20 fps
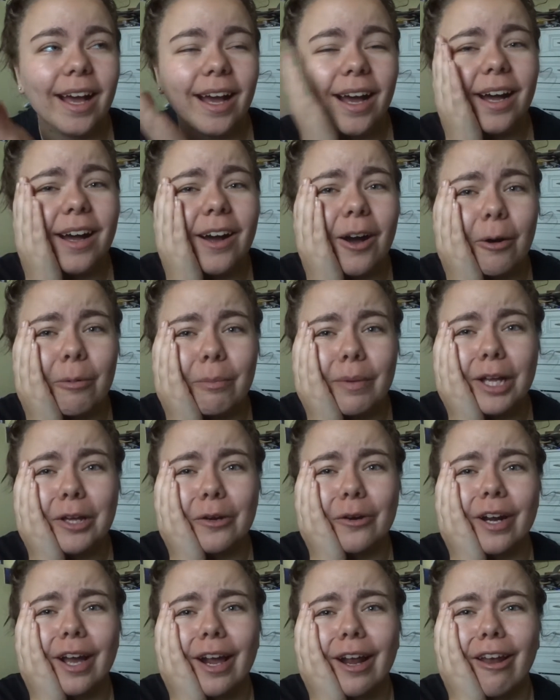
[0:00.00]
Oh my
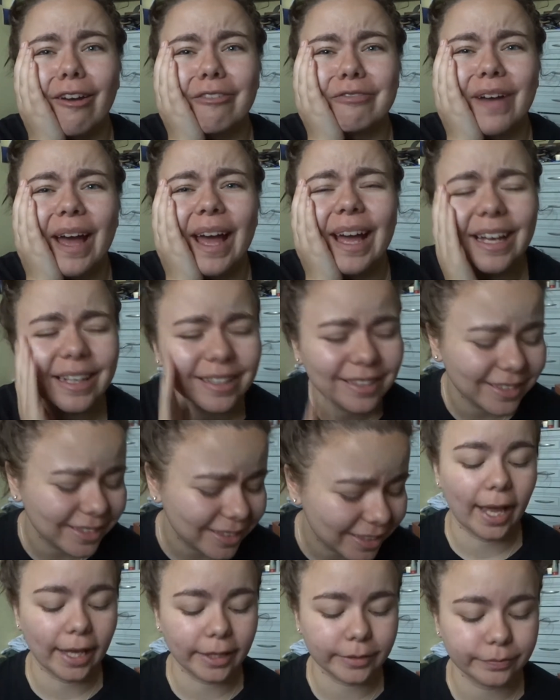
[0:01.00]
god, I love it.
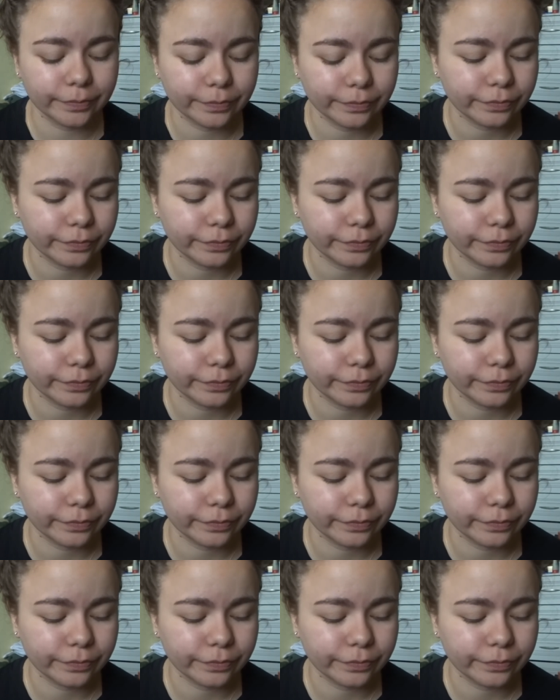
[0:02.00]
Okay.